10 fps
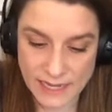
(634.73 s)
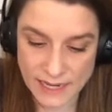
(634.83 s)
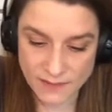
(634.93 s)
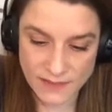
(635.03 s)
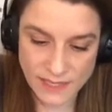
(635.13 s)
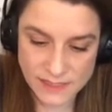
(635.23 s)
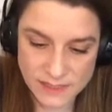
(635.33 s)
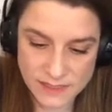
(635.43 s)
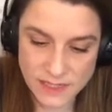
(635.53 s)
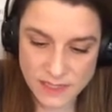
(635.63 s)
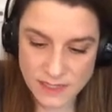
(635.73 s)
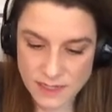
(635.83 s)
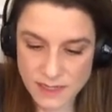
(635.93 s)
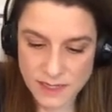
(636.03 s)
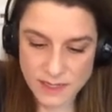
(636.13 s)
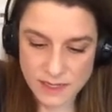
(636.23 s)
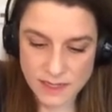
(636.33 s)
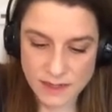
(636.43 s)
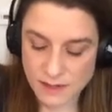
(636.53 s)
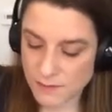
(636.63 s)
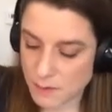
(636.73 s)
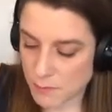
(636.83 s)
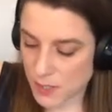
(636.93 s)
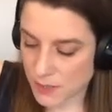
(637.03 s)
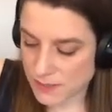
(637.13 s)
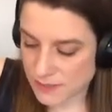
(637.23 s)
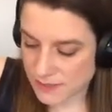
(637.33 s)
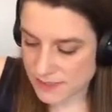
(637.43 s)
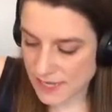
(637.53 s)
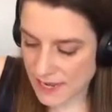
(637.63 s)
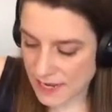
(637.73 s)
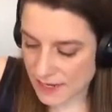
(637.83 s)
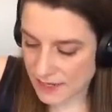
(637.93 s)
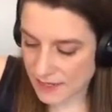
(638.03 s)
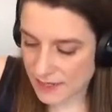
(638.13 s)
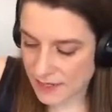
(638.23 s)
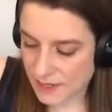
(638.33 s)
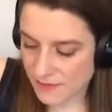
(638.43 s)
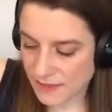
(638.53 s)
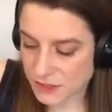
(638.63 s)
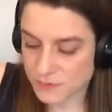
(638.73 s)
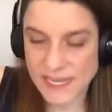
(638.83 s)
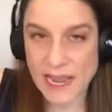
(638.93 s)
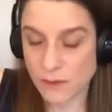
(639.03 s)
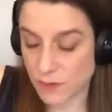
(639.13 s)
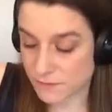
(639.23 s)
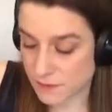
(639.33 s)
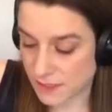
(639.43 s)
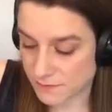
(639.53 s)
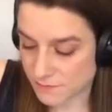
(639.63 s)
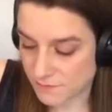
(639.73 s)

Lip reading: in these birds. Let's say they do tail ruffling.